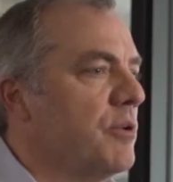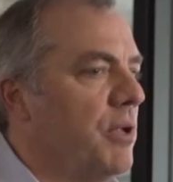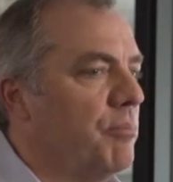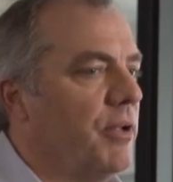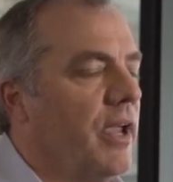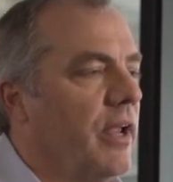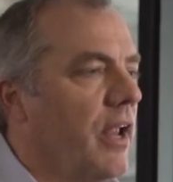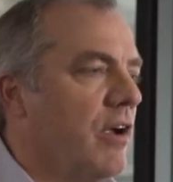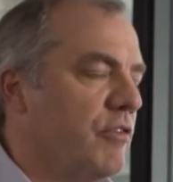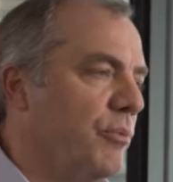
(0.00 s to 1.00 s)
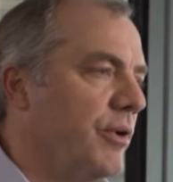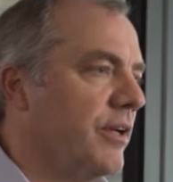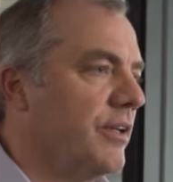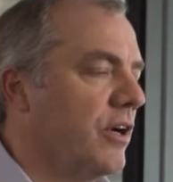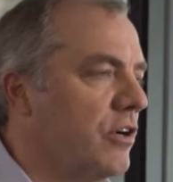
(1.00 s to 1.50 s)
that people can everywhere
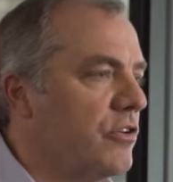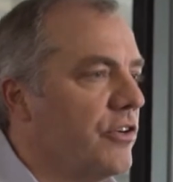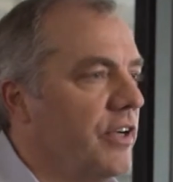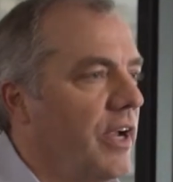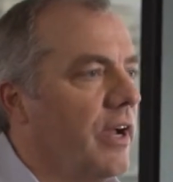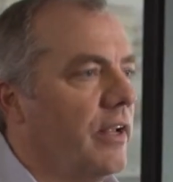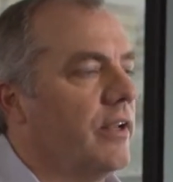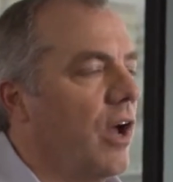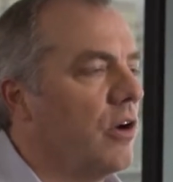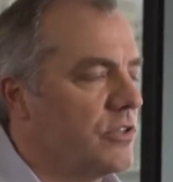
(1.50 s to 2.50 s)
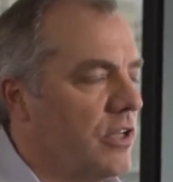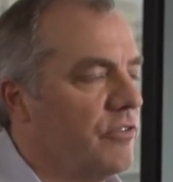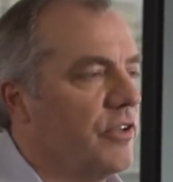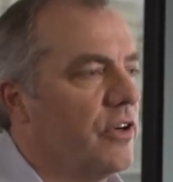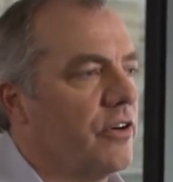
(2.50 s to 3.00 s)
in the country and outside
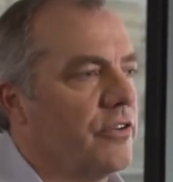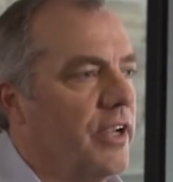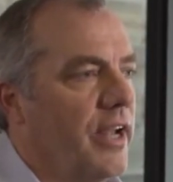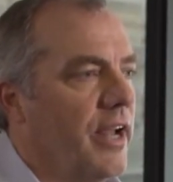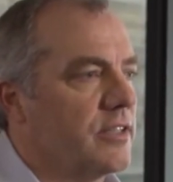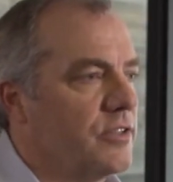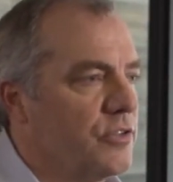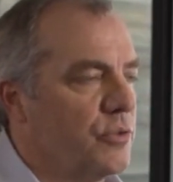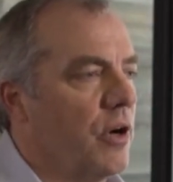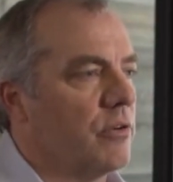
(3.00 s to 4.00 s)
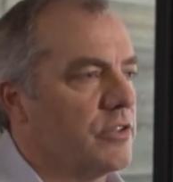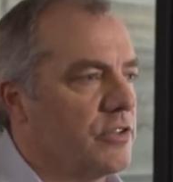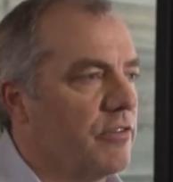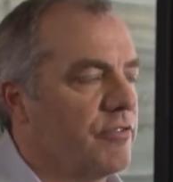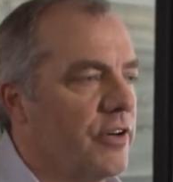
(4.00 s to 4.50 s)
of the country get access to our
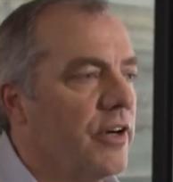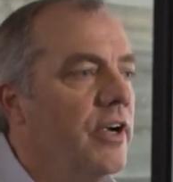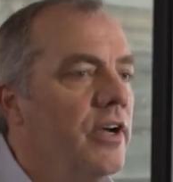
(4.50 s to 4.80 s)
software